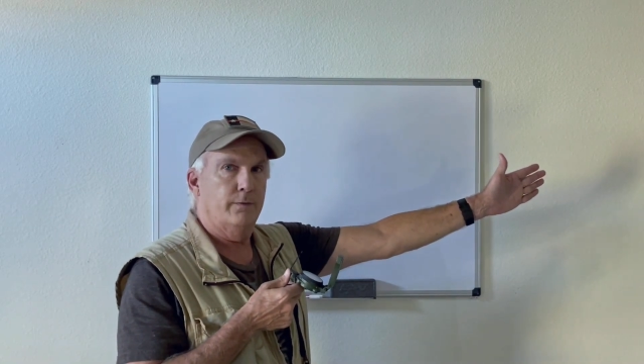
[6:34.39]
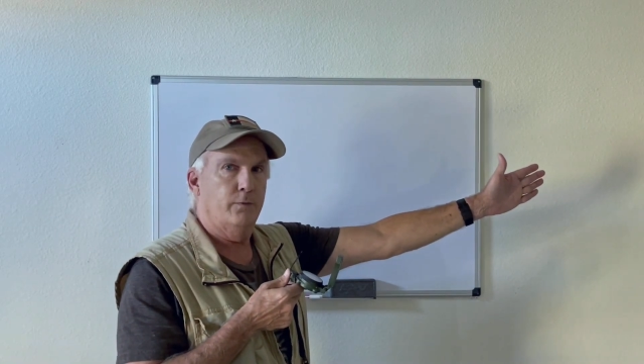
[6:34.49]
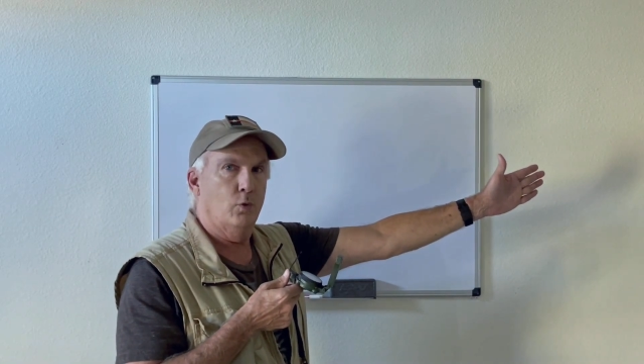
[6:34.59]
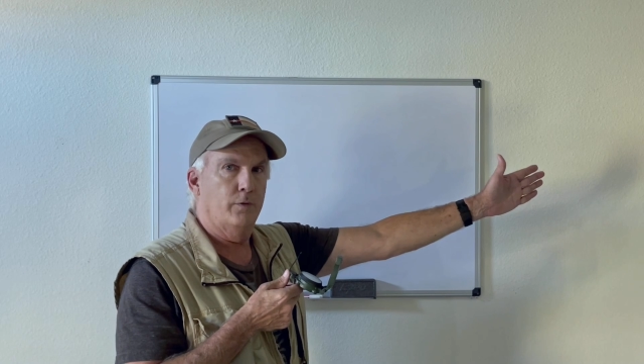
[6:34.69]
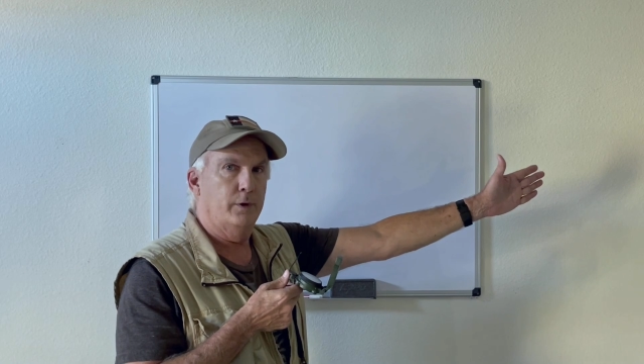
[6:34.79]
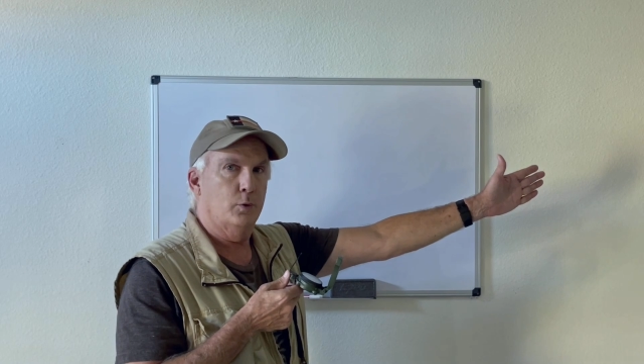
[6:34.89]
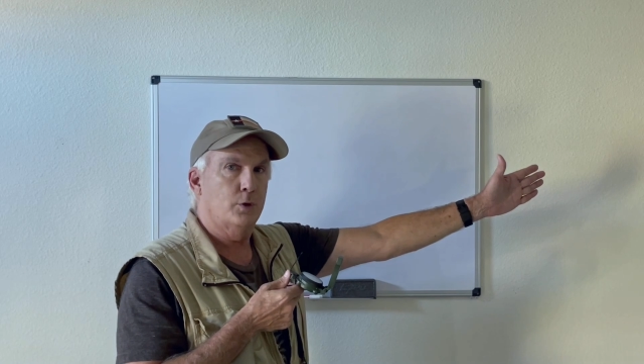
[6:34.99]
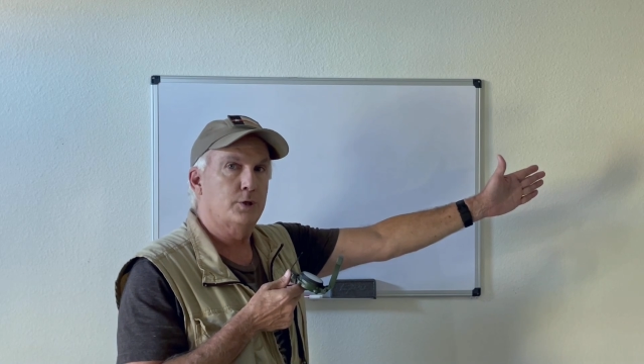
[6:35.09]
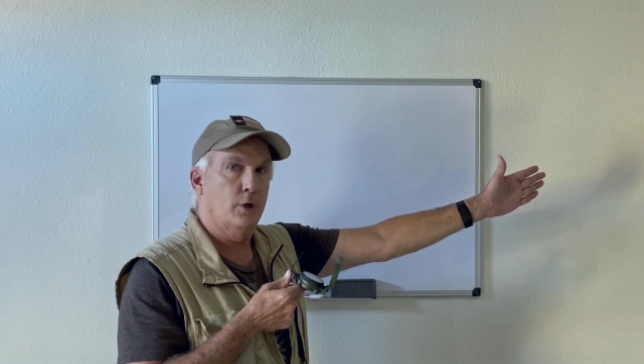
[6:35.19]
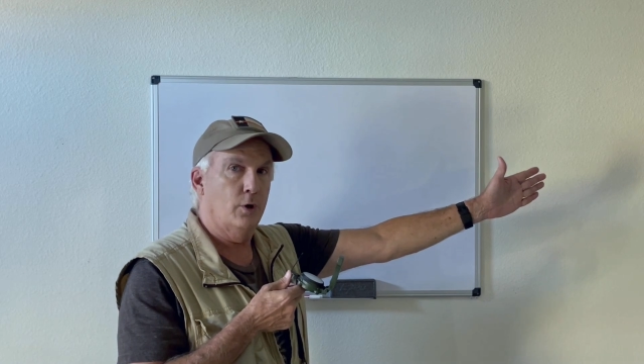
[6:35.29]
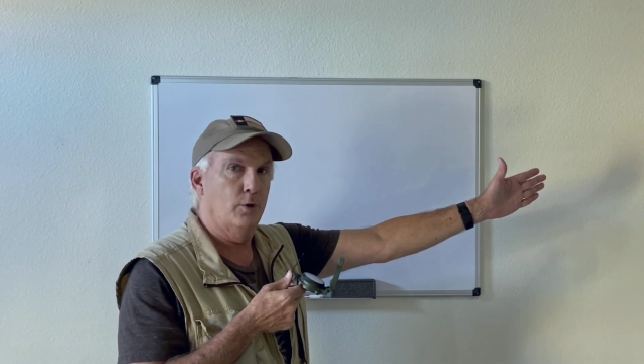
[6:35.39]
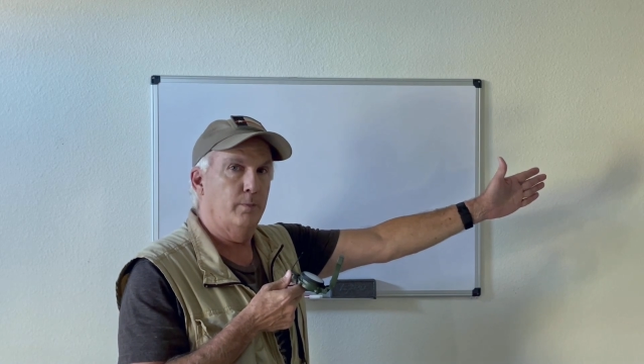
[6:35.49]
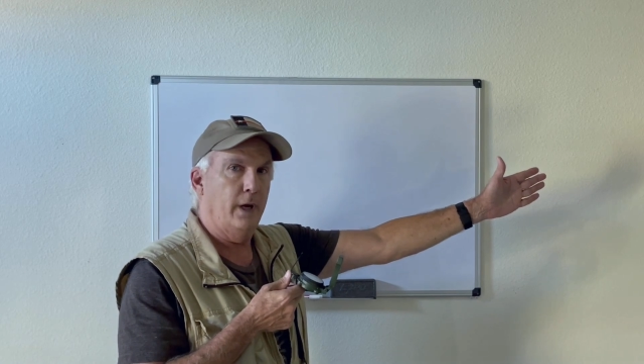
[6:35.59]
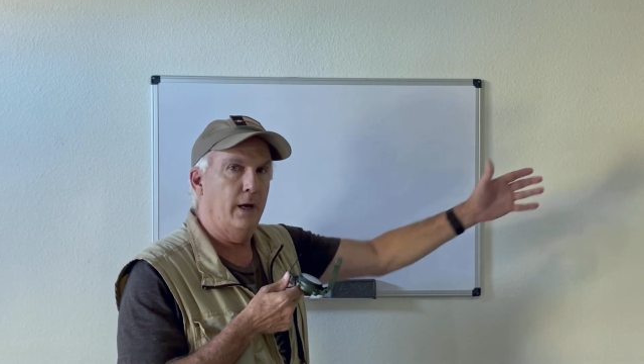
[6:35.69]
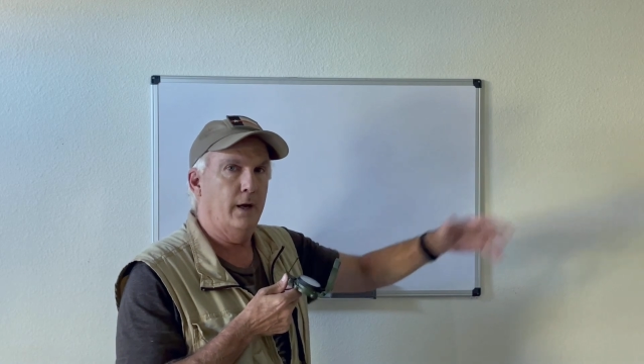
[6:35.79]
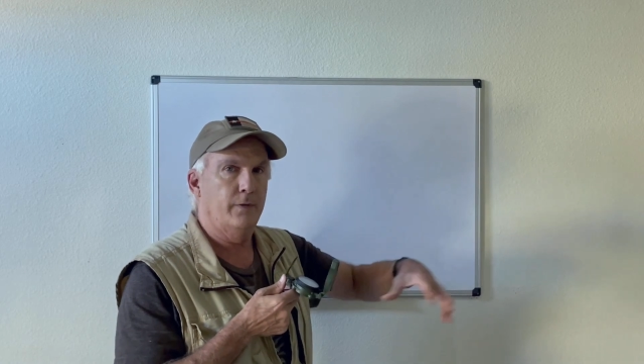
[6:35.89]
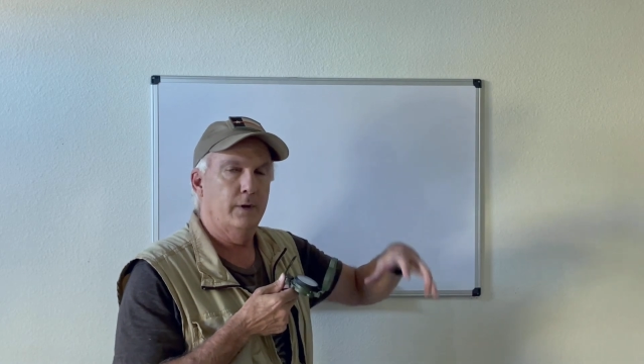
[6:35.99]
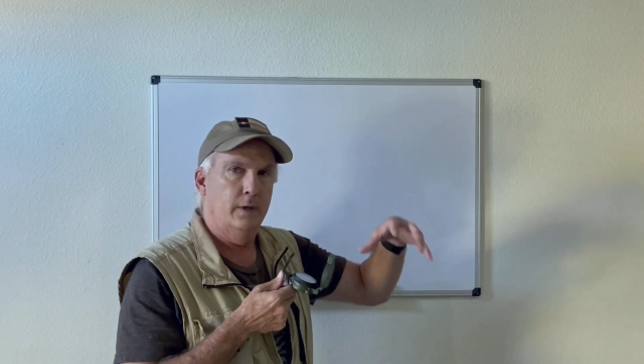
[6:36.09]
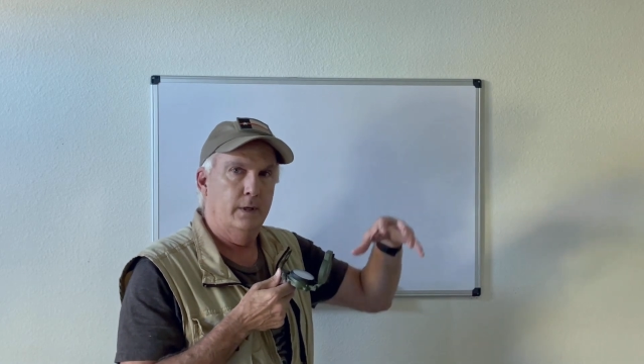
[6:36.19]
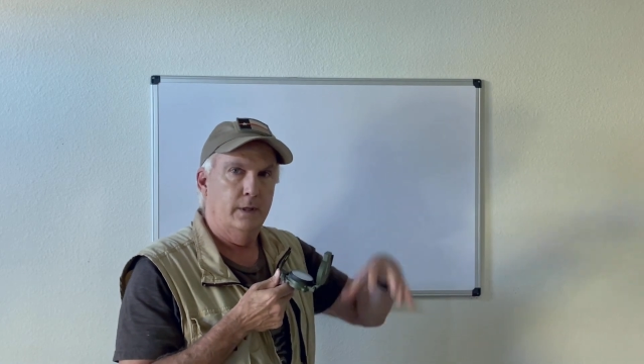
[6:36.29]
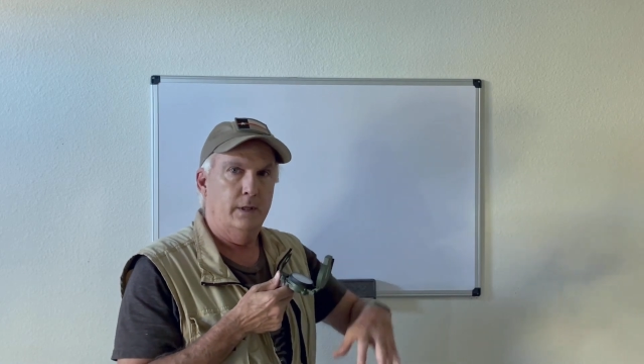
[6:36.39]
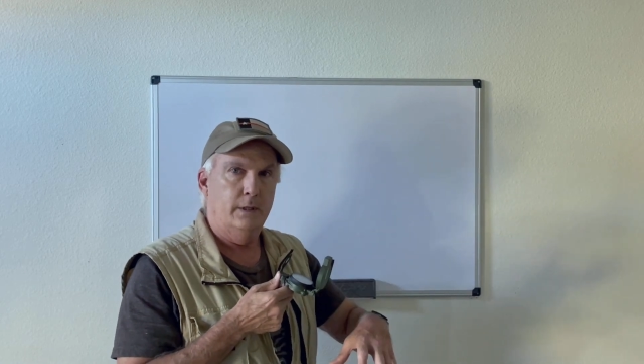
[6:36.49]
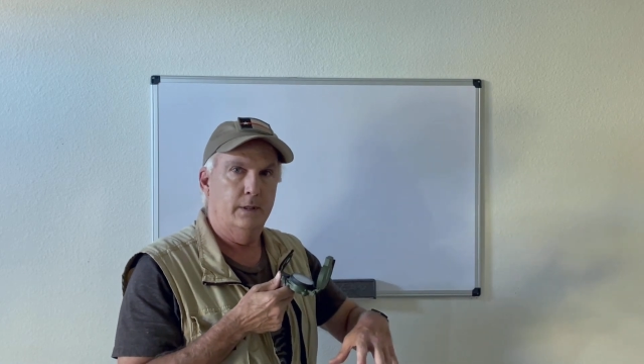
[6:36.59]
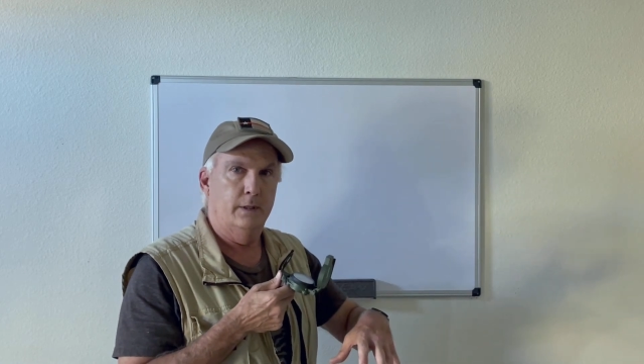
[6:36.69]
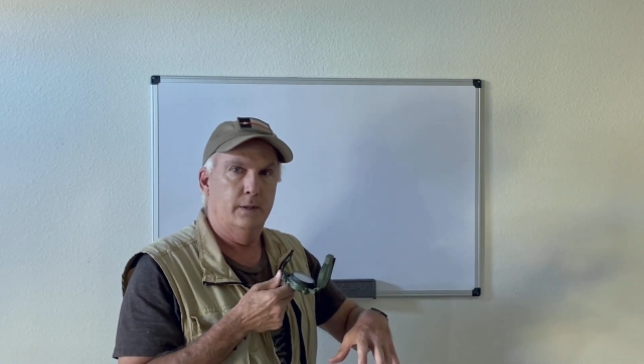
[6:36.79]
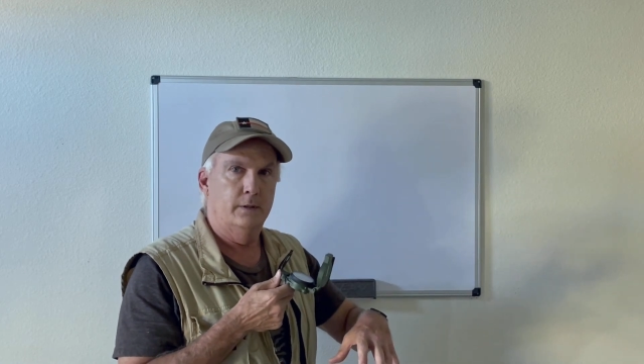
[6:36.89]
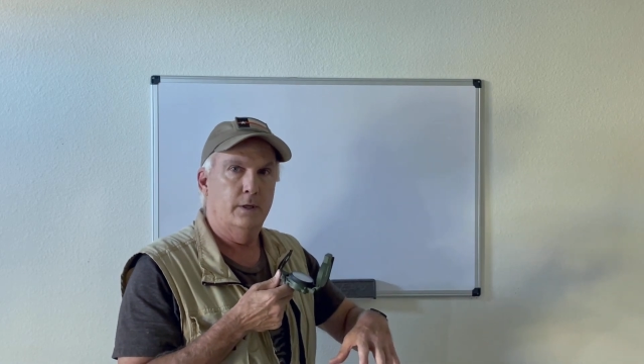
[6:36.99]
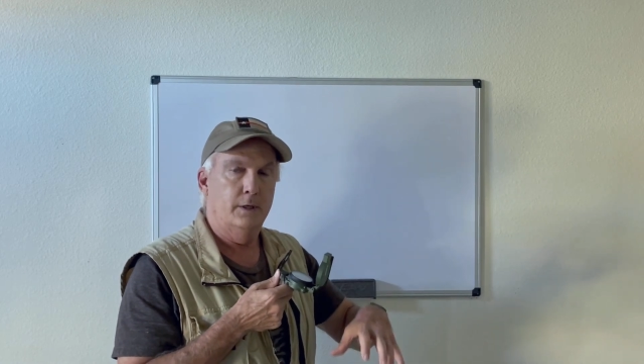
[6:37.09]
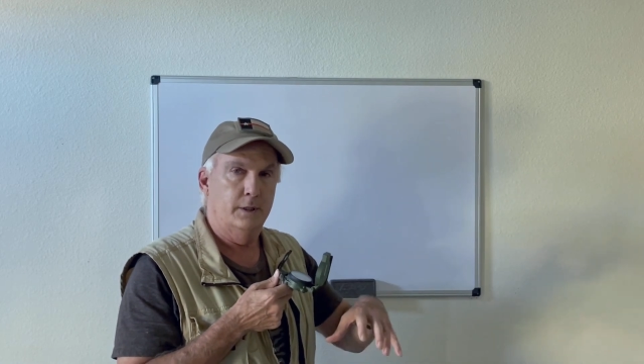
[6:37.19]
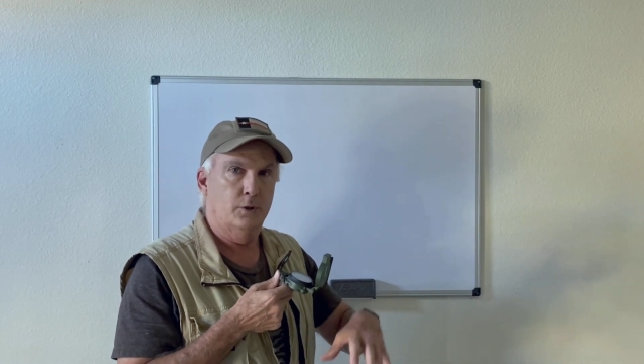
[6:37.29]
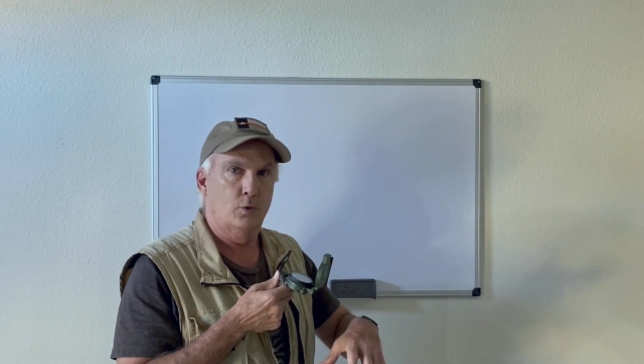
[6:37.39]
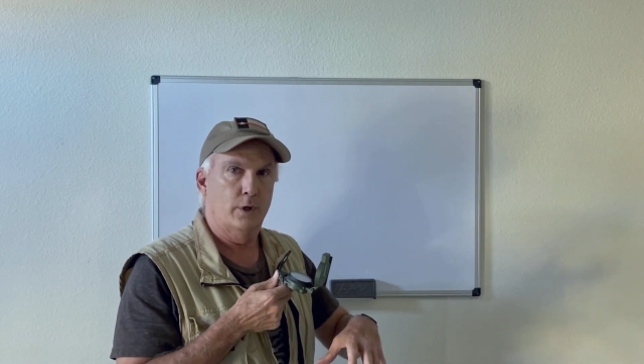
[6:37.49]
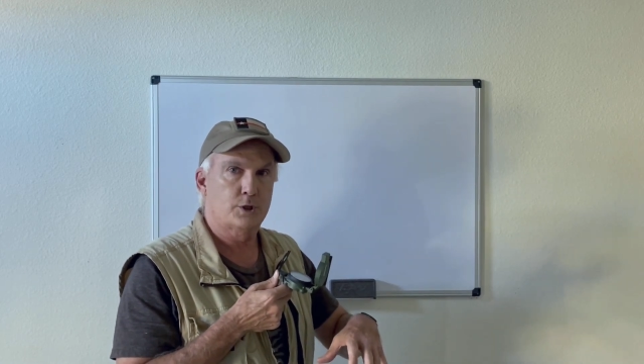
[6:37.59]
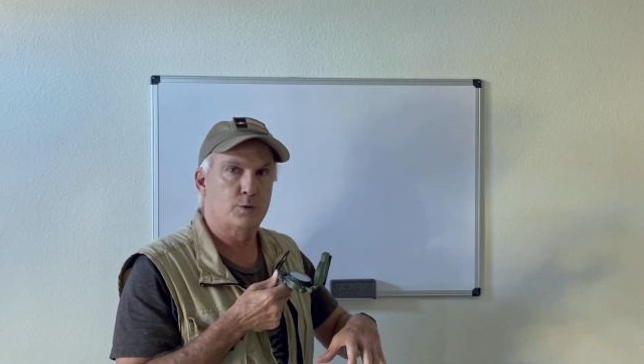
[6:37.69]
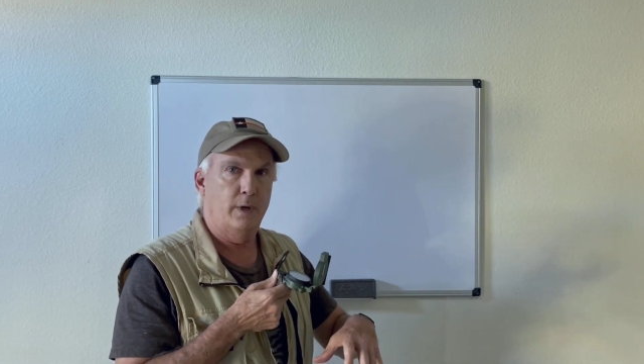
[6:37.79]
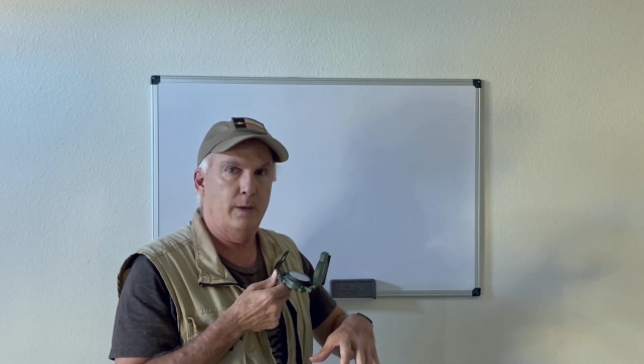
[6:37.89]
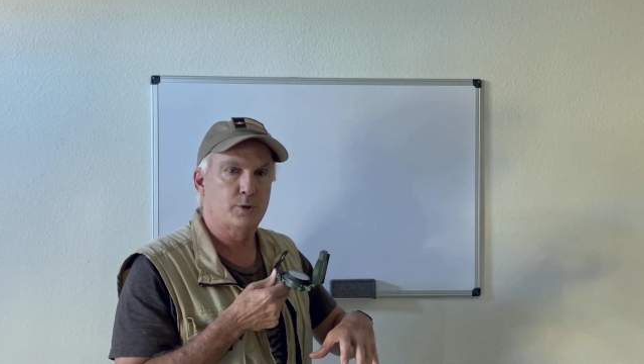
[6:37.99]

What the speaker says: for the return path in an ingress map.